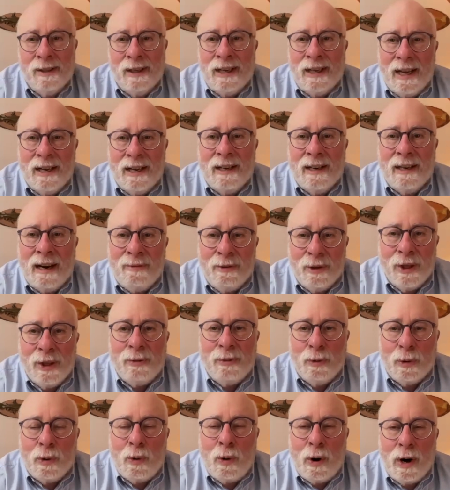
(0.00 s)
again,
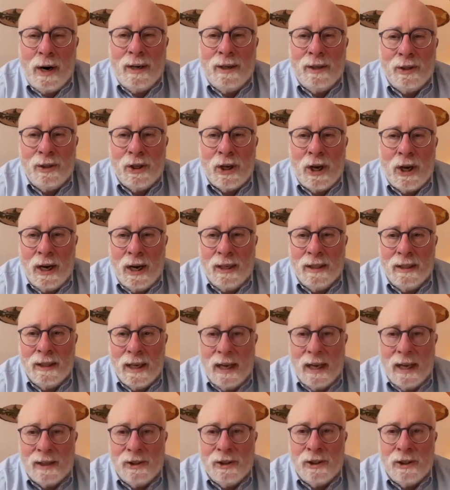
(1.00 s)
everything requires
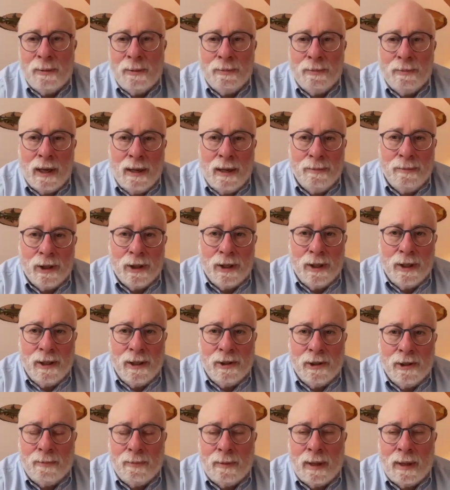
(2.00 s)
context. Sometimes it
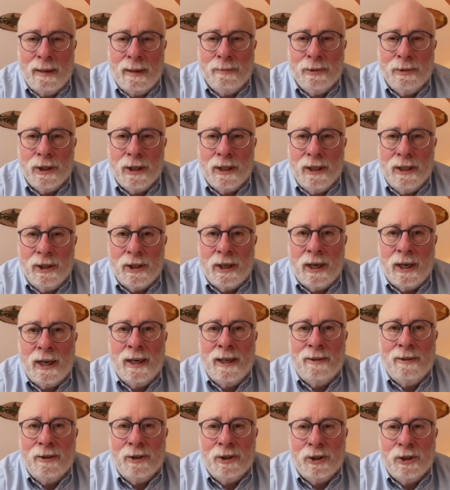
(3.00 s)
is, sometimes it isn't.
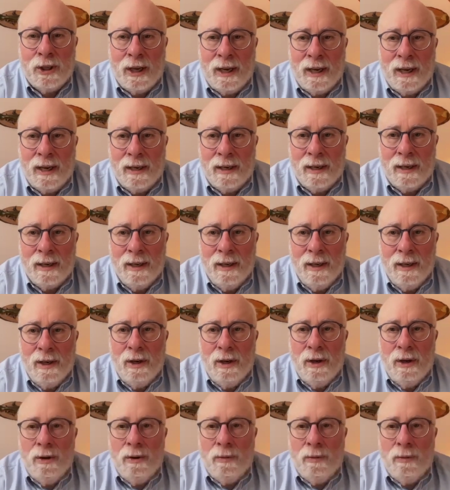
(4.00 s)
I understand
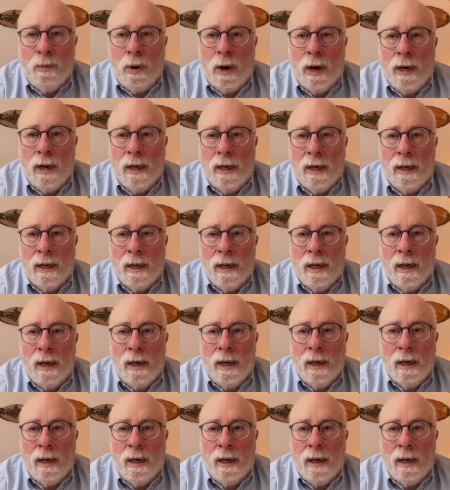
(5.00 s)
why,